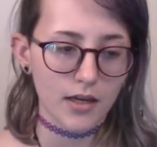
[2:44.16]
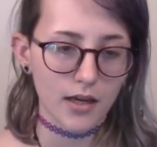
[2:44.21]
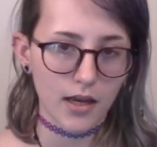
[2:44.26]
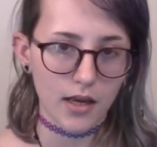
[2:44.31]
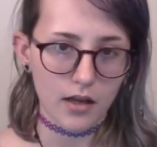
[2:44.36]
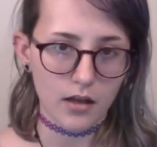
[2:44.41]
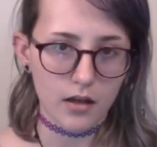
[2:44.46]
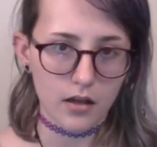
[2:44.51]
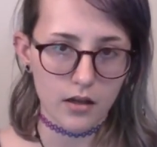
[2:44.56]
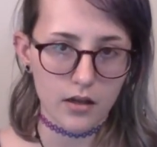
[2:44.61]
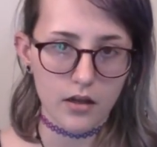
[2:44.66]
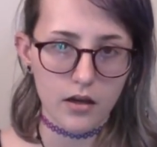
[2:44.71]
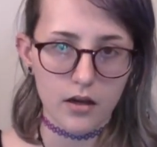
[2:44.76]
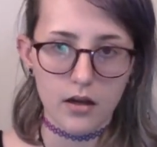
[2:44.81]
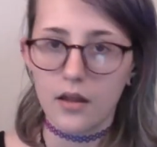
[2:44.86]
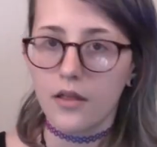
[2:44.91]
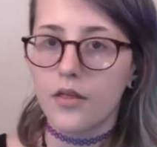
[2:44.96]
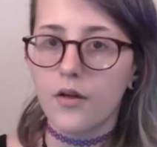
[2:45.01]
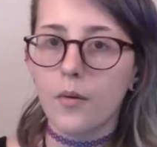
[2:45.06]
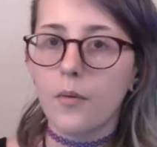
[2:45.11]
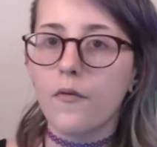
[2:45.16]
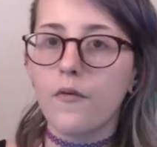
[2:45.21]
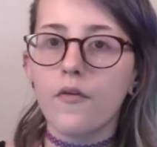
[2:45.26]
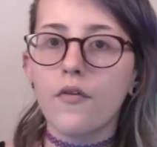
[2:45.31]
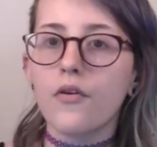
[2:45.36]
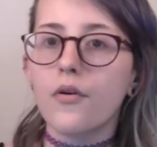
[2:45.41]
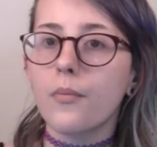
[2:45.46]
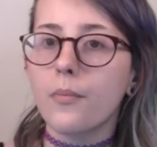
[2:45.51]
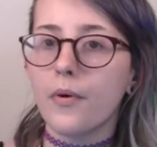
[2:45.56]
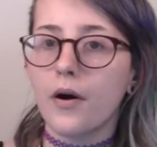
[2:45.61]
to get the
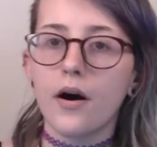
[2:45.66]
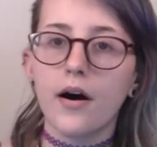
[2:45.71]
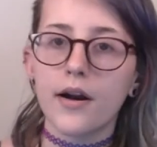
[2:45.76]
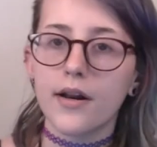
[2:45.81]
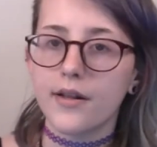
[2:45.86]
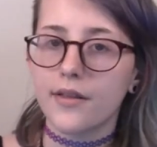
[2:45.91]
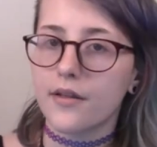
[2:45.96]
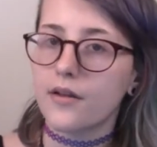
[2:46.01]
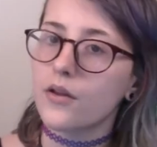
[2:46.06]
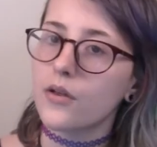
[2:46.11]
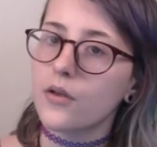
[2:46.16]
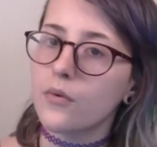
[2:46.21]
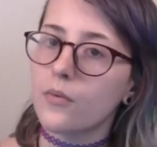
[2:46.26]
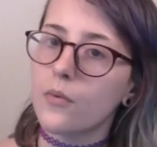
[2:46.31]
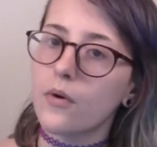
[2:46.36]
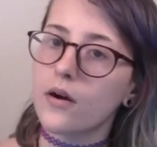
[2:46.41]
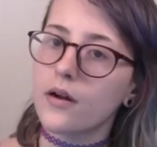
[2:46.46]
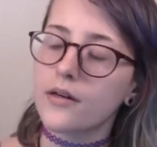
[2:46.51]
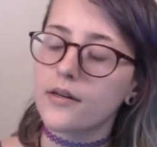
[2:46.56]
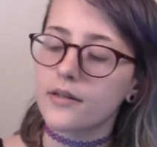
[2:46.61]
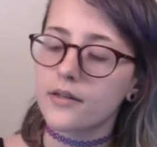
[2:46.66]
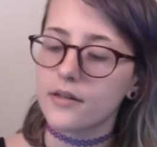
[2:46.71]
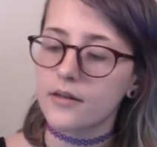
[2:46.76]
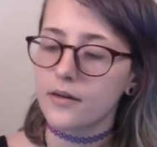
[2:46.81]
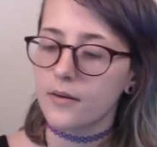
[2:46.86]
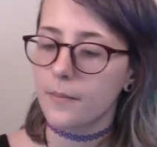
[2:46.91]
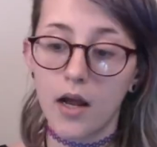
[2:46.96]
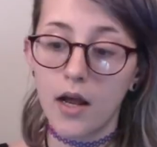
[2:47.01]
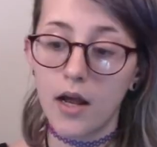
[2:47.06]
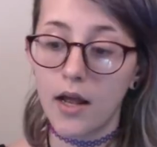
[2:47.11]
full body that you want.
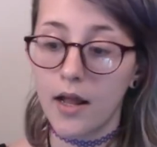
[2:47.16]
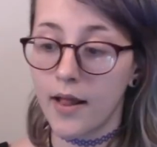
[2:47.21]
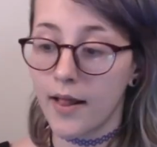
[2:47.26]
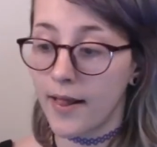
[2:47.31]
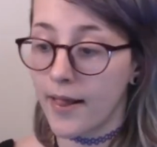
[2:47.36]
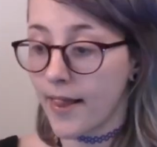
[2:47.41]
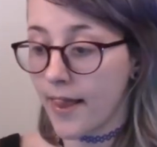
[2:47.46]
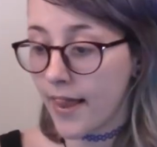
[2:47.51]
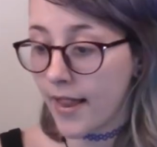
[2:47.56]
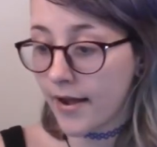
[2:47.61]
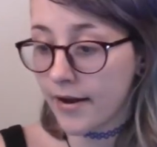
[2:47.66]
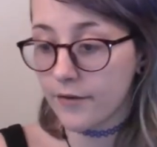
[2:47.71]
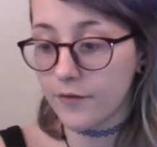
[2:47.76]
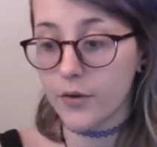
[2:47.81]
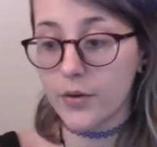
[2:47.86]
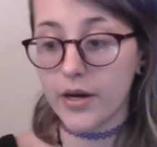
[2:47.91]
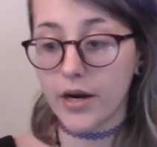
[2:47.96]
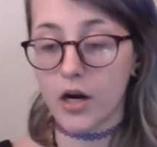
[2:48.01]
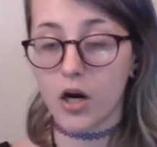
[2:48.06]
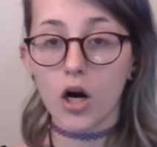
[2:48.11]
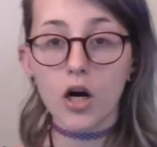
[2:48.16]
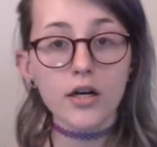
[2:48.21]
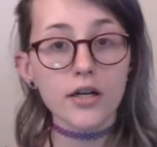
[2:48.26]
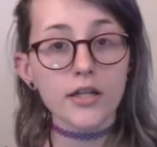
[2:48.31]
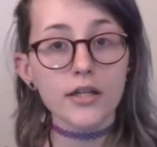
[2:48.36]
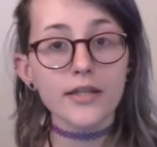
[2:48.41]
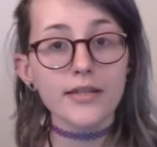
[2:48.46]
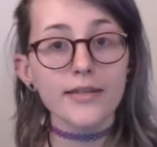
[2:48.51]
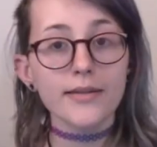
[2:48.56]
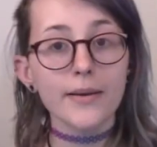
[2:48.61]
If you get
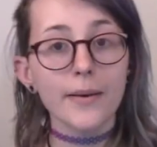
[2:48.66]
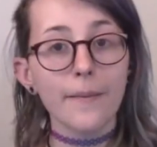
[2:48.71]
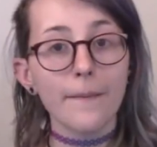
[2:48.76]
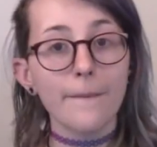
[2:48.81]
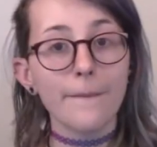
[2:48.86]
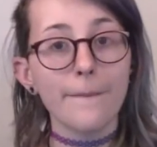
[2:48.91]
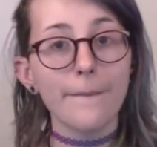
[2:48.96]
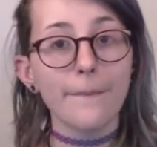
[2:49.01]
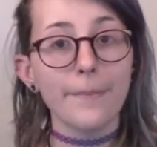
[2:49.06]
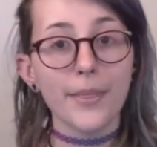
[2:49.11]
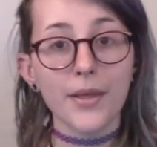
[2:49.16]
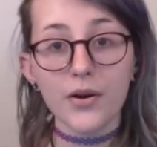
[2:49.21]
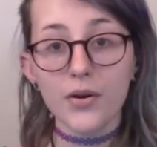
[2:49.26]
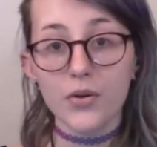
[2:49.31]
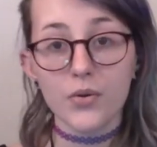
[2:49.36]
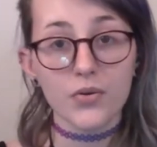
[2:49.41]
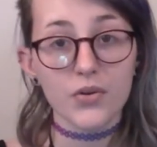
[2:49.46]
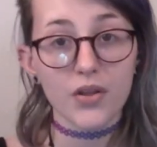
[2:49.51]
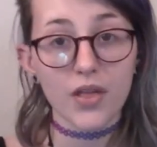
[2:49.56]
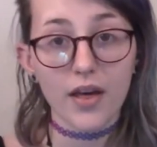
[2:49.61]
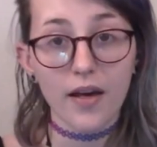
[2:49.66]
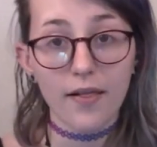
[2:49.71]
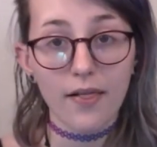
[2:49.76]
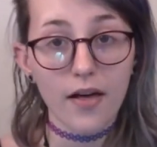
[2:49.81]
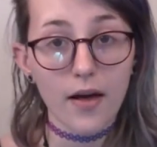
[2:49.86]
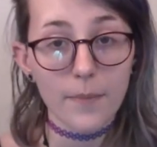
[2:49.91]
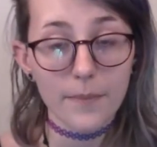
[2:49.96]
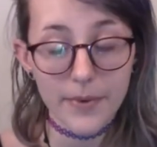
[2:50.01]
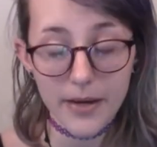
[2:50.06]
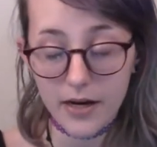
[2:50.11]
curtains, they're usually a
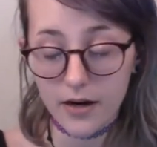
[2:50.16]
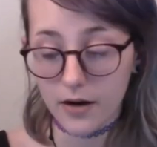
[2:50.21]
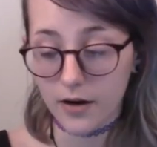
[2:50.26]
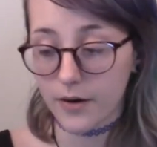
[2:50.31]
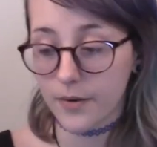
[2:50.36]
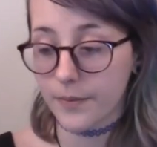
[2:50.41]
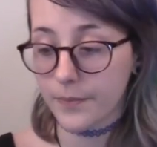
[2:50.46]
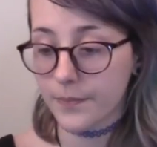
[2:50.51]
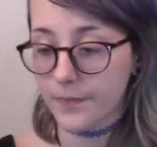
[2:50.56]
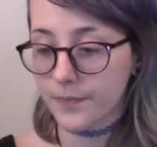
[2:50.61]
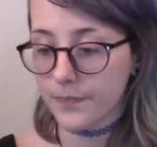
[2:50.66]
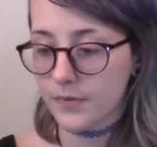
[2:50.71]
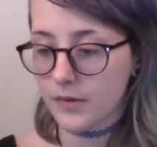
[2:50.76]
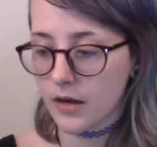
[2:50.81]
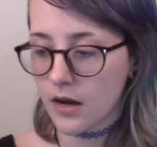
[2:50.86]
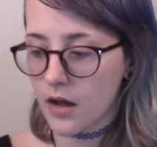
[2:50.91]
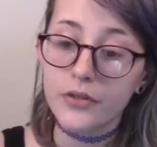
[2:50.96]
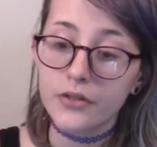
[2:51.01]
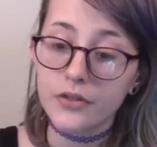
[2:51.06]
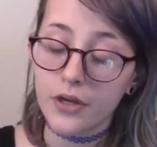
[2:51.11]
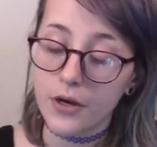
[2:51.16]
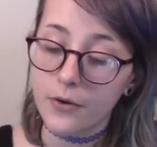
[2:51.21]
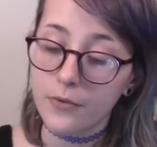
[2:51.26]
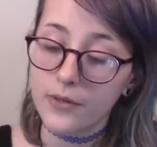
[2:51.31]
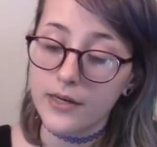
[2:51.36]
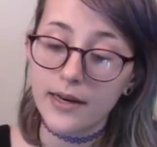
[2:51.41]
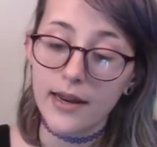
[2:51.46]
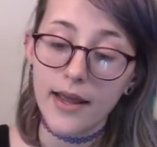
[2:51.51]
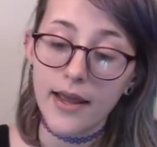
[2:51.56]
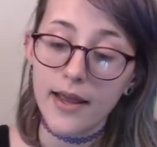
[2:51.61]
lot bigger.
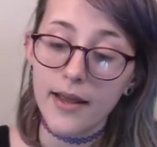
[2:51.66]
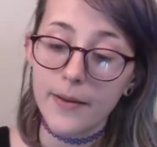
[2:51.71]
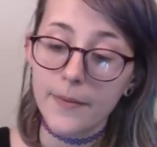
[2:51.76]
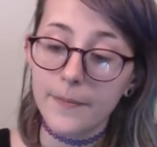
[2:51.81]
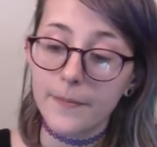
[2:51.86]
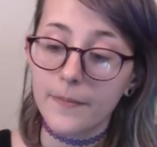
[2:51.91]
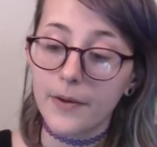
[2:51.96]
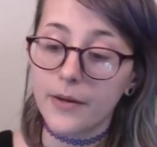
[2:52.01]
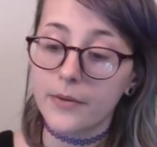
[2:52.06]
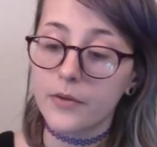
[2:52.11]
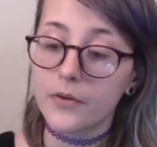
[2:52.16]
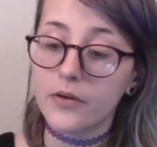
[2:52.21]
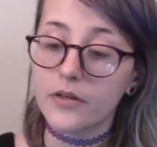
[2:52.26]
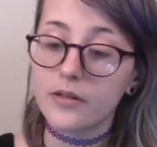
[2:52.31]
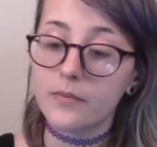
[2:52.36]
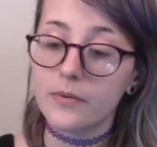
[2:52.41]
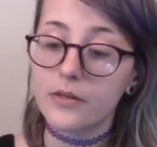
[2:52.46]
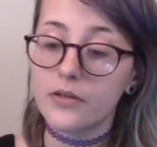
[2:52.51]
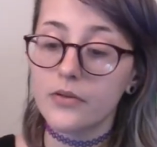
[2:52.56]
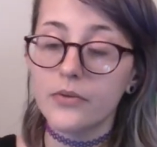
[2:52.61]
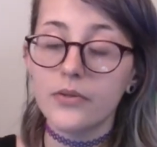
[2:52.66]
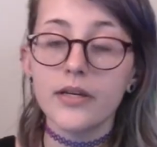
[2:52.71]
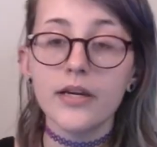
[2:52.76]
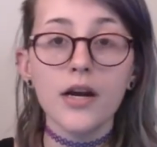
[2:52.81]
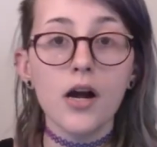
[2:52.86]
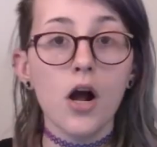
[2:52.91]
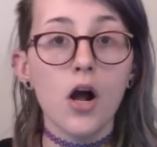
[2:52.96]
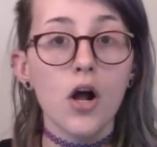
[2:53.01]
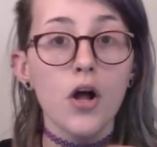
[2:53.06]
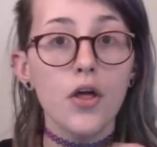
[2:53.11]
So today, I'm going to be
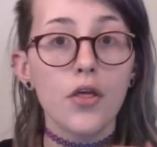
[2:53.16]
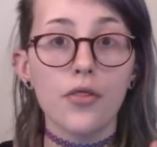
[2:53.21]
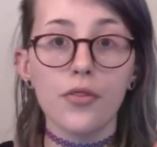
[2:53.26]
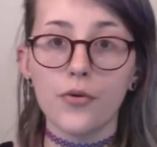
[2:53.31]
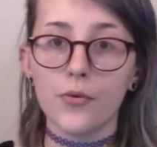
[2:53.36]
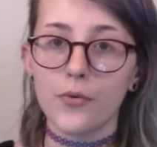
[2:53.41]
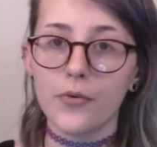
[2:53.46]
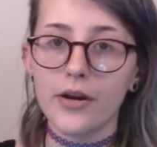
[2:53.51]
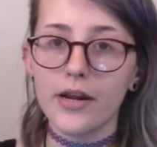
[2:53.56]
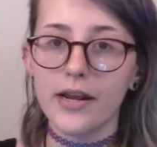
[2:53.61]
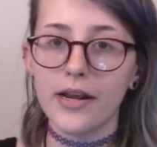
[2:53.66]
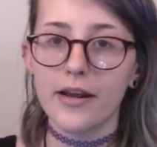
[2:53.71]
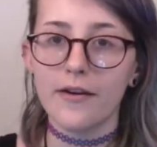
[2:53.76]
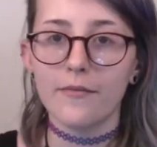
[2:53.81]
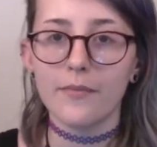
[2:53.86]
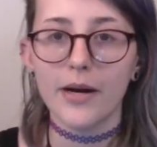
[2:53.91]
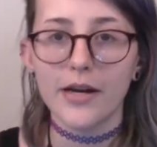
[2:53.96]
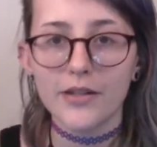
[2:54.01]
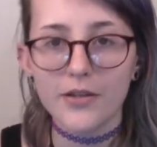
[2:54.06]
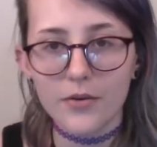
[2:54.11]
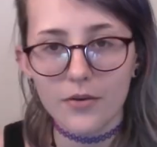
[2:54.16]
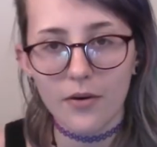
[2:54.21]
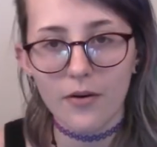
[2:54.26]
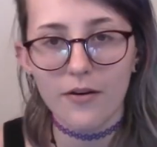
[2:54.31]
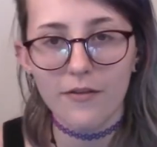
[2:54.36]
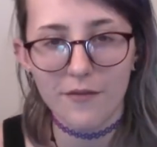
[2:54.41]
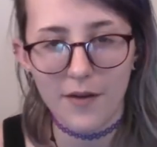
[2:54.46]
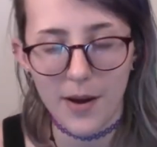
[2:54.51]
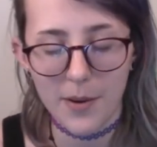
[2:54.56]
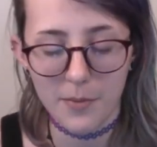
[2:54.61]
using 3 of my stored